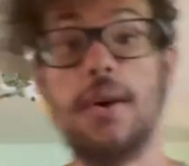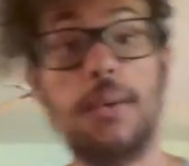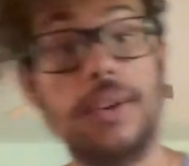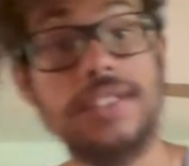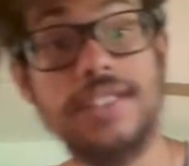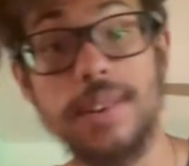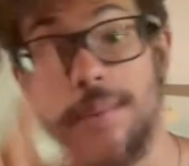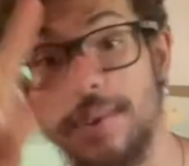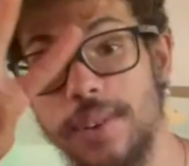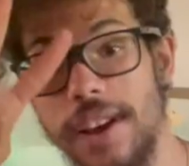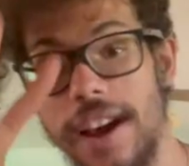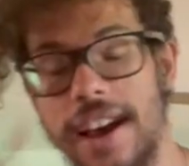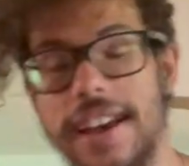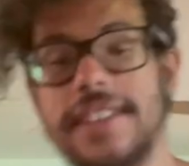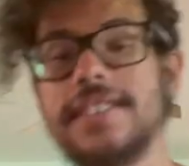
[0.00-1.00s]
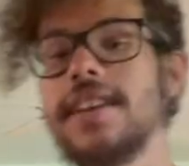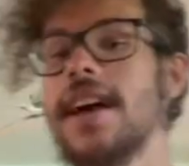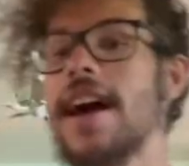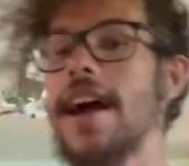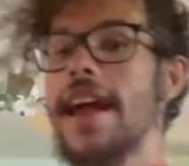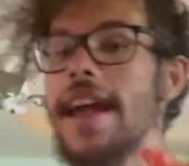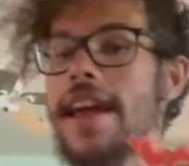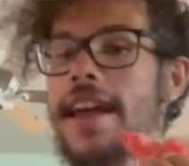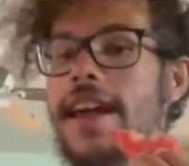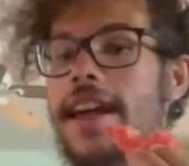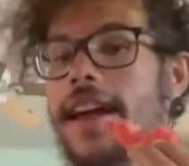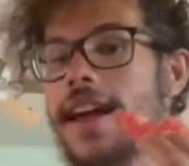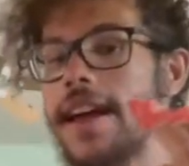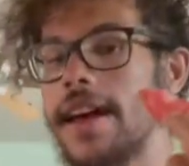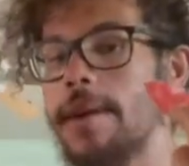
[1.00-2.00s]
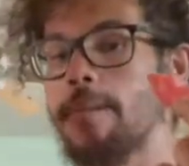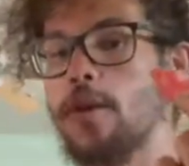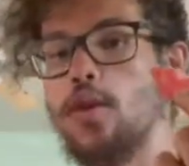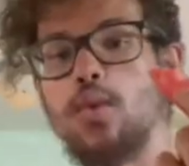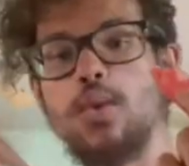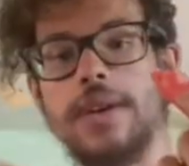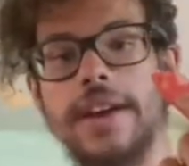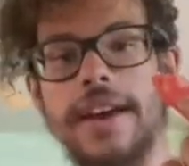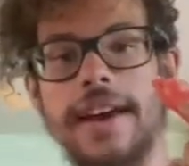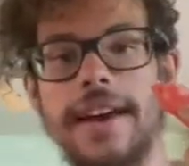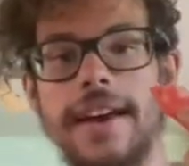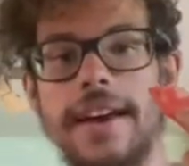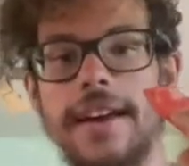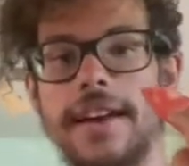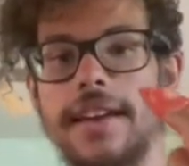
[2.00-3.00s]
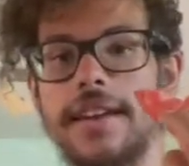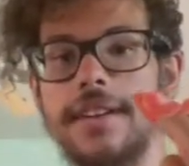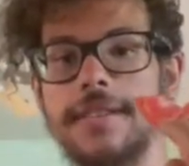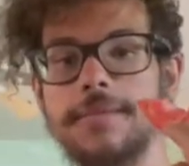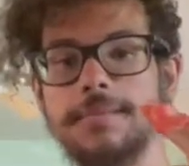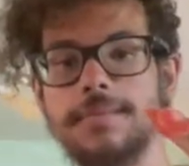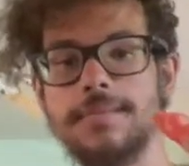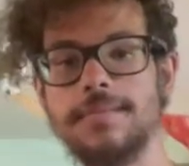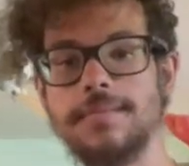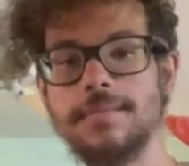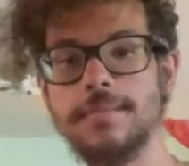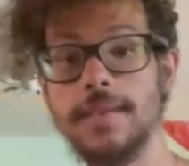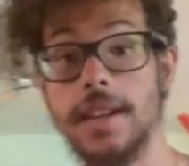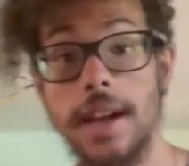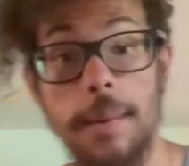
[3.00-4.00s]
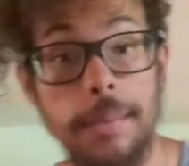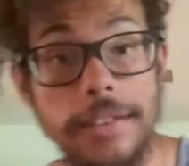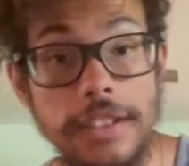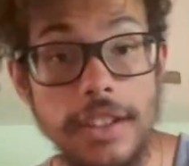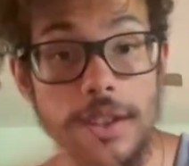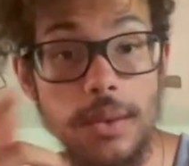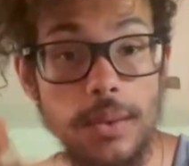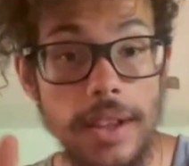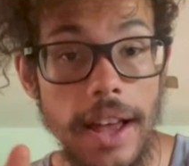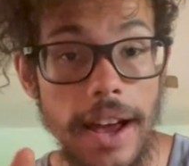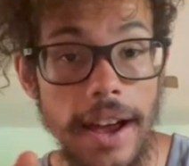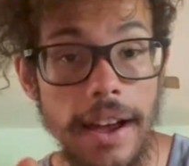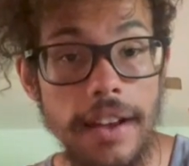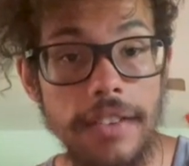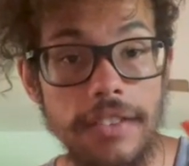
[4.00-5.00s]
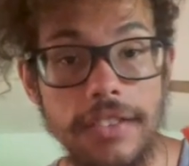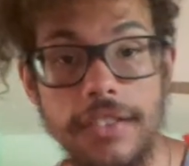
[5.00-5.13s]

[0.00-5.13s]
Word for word: What's up, you guys? I am Occult Cat coming to you live